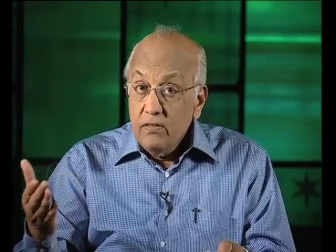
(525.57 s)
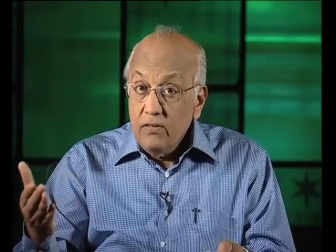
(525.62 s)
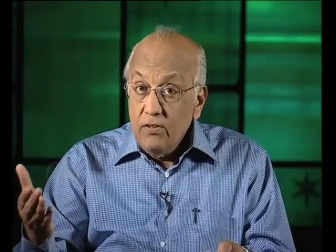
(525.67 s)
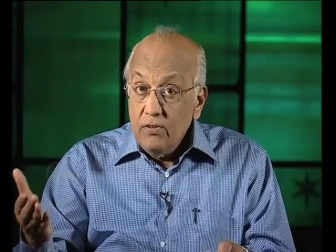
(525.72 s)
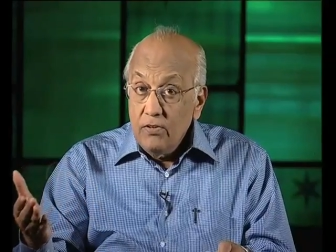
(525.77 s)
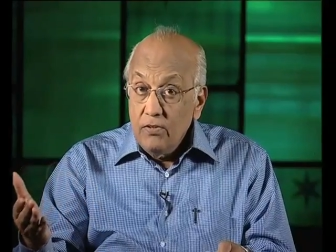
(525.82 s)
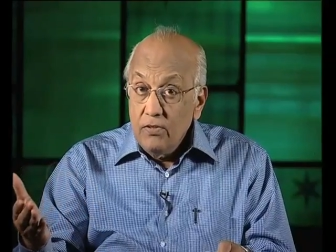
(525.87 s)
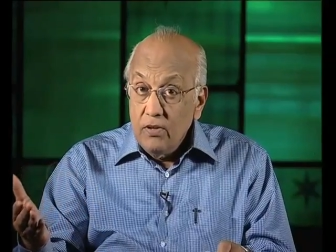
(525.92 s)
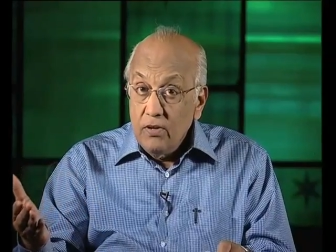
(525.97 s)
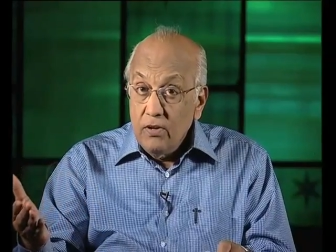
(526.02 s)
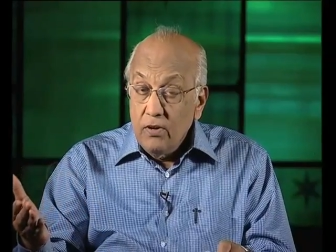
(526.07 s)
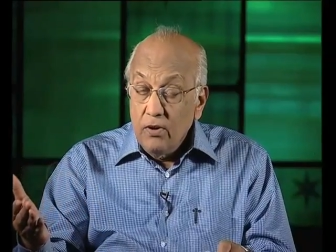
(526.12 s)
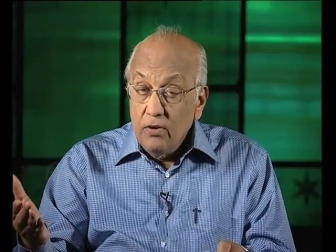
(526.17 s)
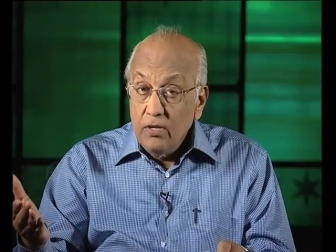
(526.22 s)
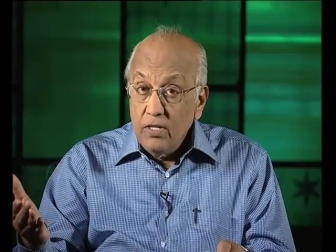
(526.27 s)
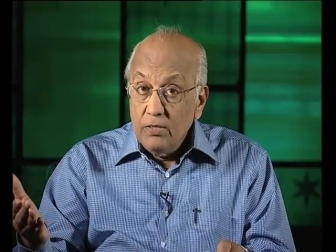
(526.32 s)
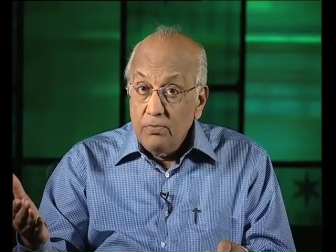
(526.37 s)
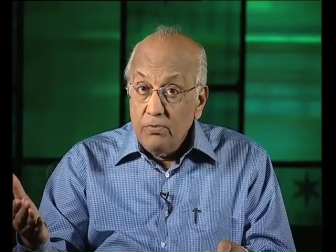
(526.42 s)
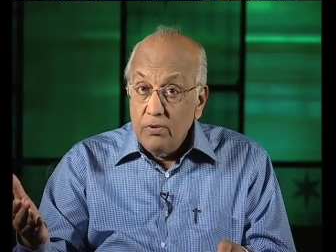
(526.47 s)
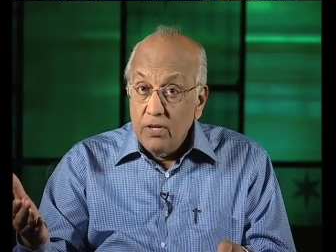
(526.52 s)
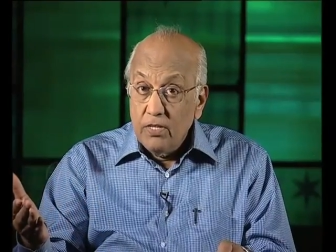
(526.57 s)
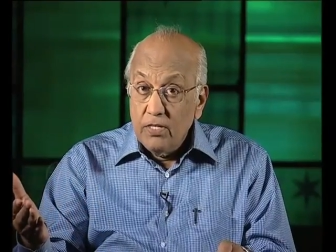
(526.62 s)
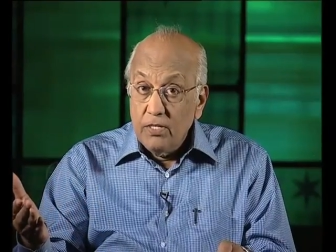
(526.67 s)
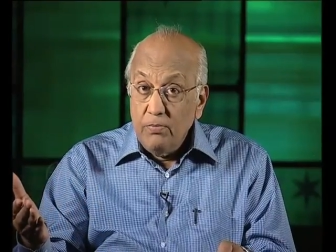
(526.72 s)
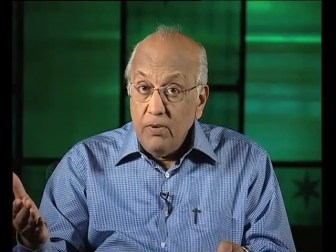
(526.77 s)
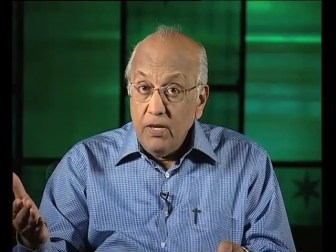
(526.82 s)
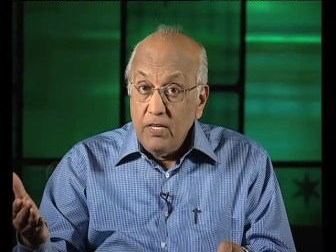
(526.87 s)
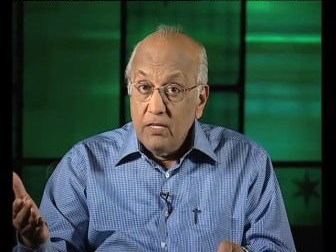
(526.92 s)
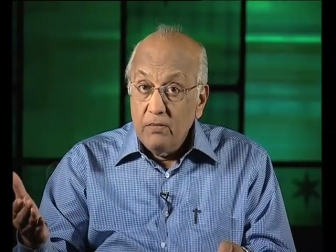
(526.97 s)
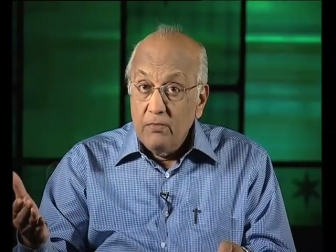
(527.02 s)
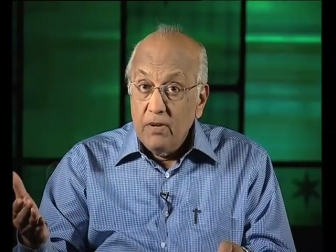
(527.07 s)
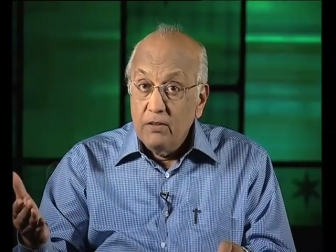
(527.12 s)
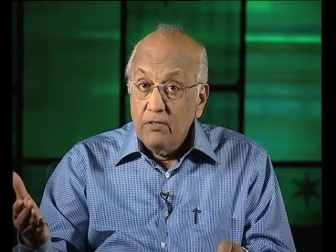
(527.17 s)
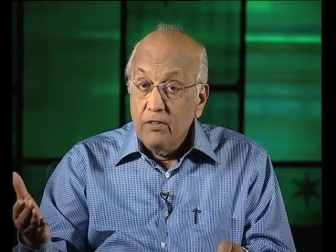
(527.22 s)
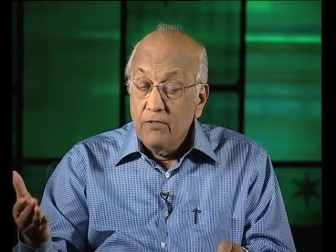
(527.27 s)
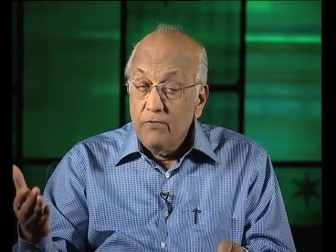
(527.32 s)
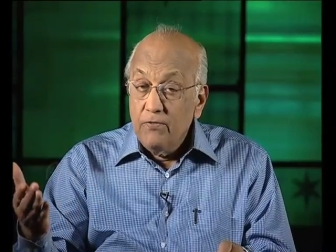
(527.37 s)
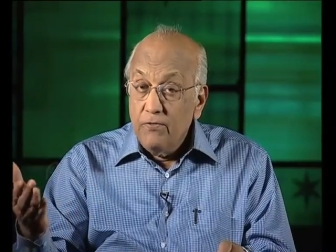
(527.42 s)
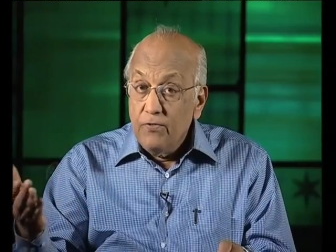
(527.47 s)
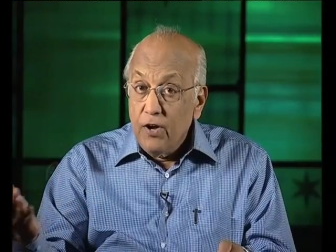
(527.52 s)
you, the Holy Spirit speaks
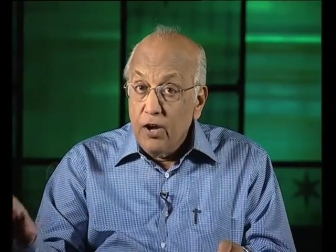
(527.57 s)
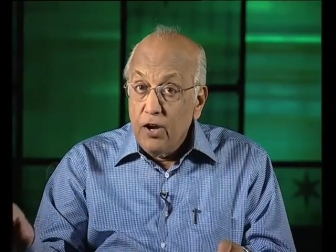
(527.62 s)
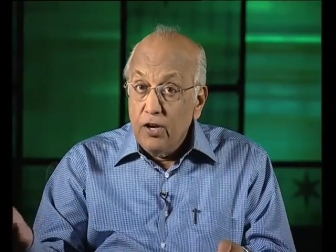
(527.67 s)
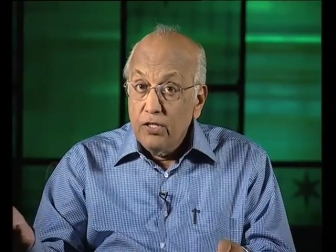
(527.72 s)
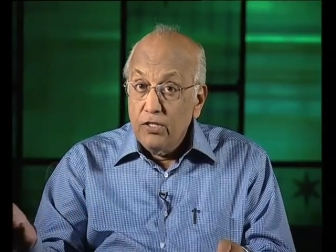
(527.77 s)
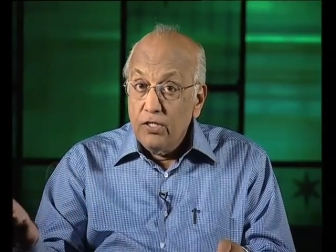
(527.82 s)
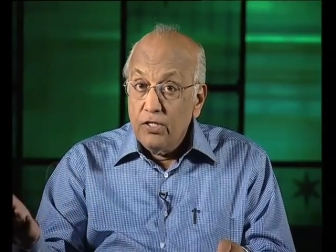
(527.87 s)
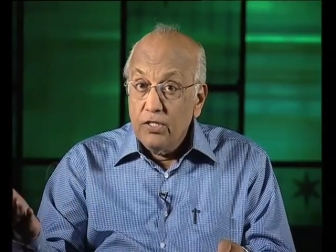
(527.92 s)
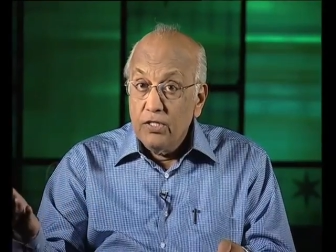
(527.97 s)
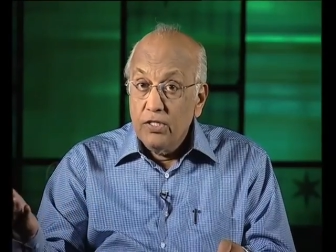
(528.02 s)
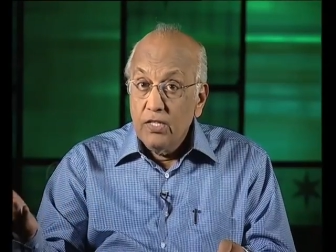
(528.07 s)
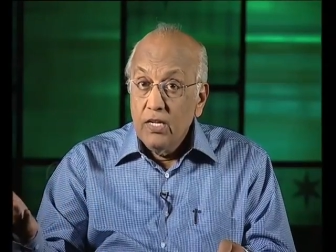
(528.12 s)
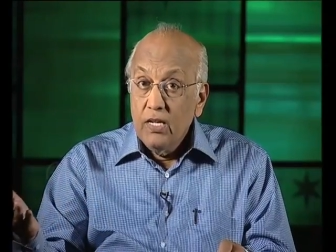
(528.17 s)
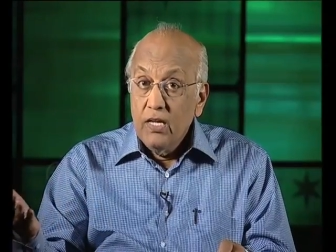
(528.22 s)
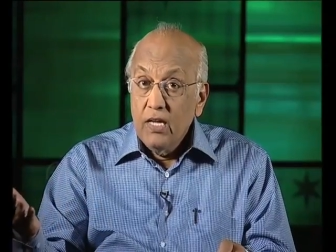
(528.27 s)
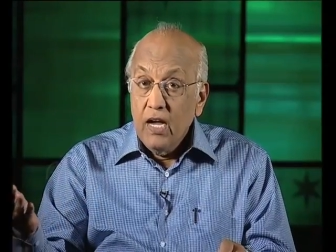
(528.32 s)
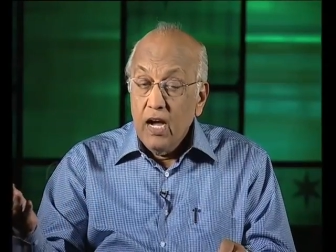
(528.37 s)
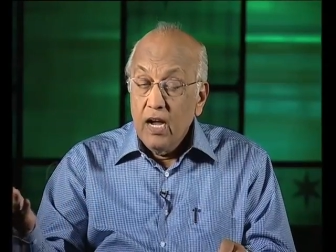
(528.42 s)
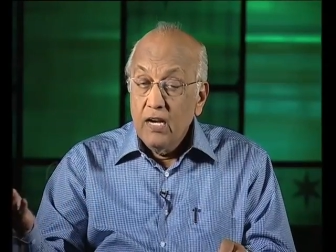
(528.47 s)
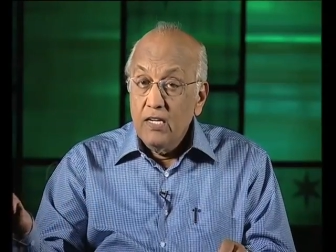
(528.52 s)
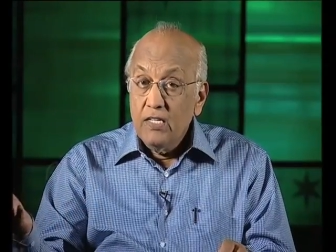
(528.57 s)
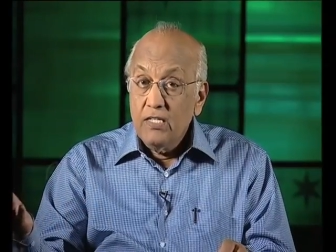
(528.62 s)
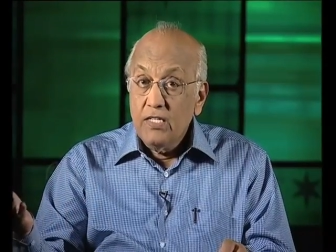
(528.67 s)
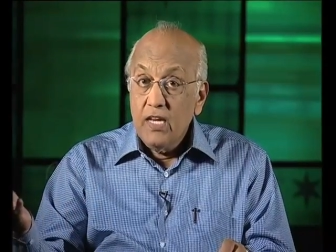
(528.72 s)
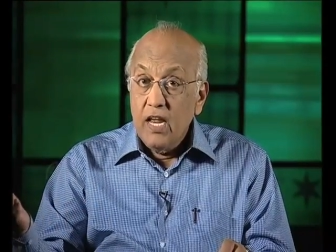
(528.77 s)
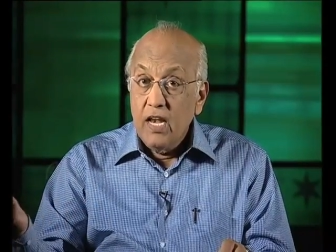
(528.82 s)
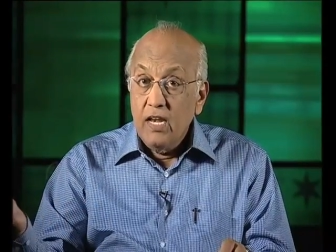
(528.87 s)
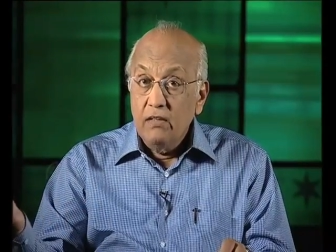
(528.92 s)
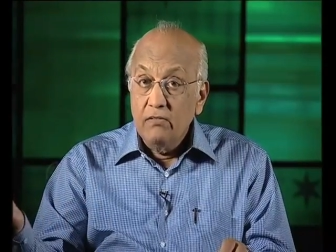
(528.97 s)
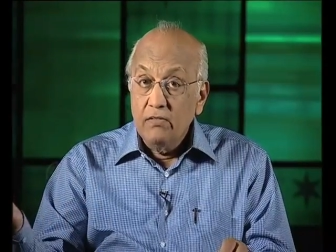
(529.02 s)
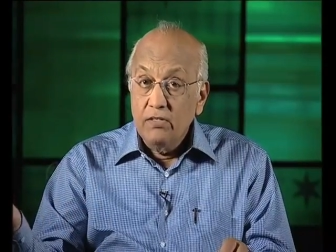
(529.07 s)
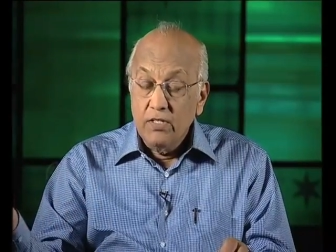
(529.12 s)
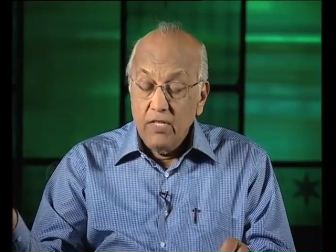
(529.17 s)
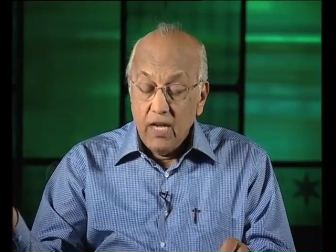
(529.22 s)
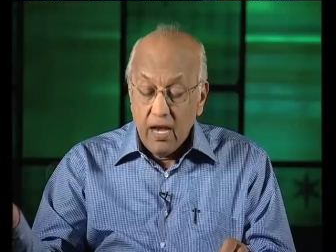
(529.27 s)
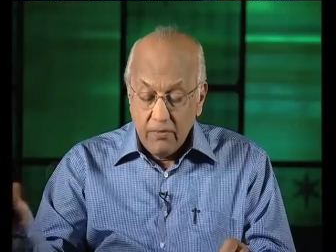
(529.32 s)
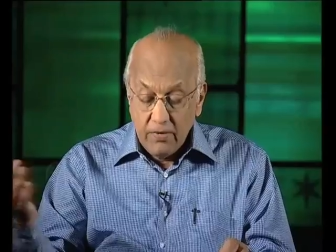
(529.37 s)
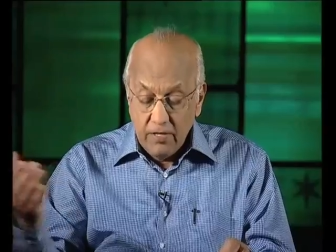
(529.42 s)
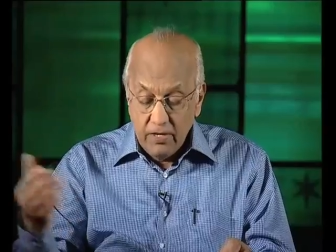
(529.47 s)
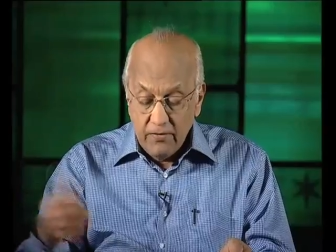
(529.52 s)
about the false understanding of the
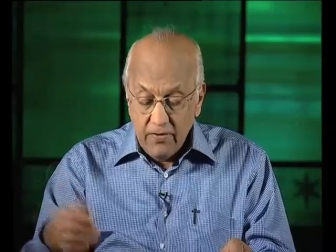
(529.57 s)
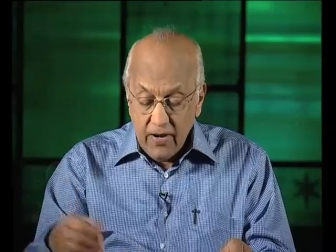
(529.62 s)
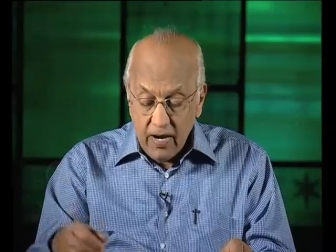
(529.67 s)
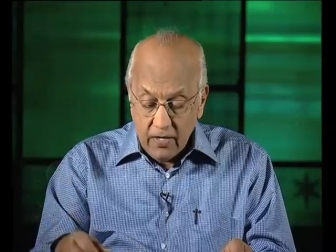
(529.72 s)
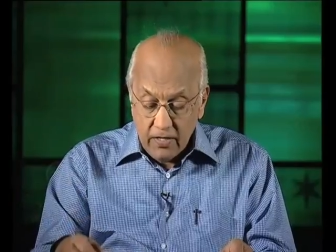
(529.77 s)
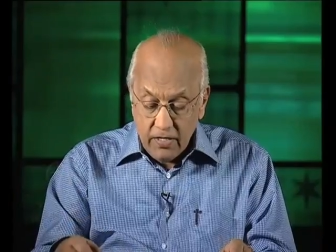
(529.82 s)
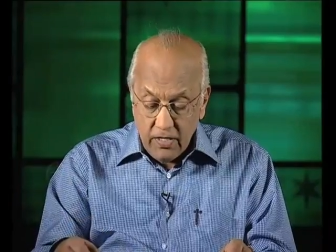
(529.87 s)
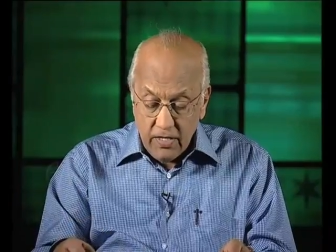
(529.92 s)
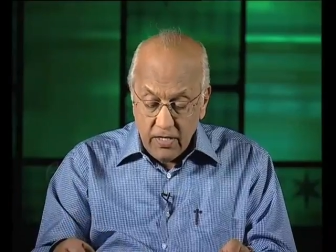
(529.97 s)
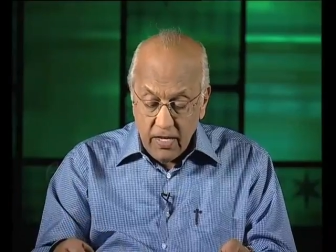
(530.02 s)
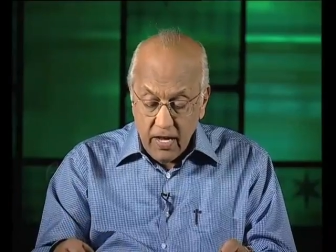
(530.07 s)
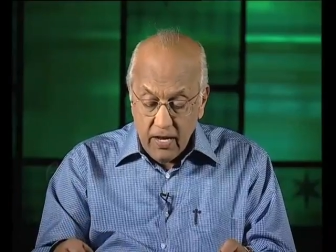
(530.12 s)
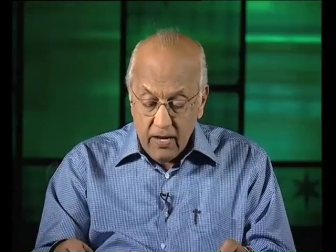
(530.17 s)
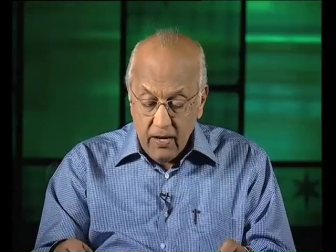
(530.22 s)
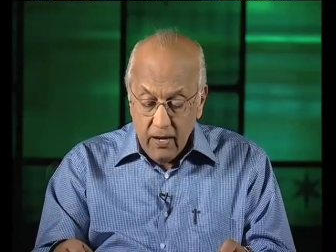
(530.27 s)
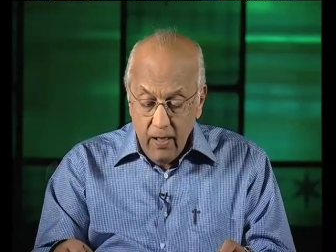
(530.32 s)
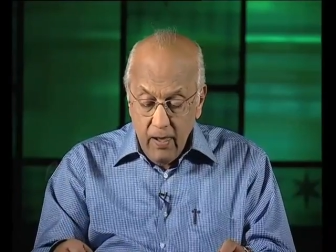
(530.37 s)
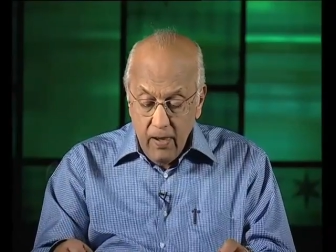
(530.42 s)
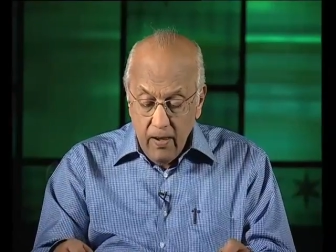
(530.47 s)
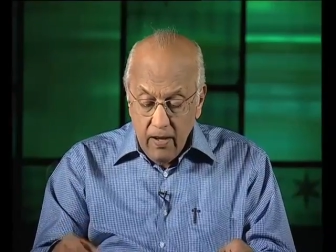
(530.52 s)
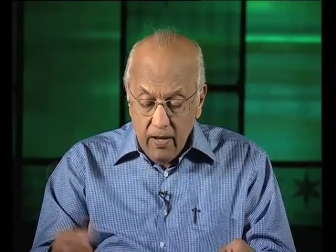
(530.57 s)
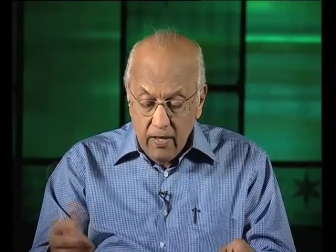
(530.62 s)
Sabbath the Pharisees had.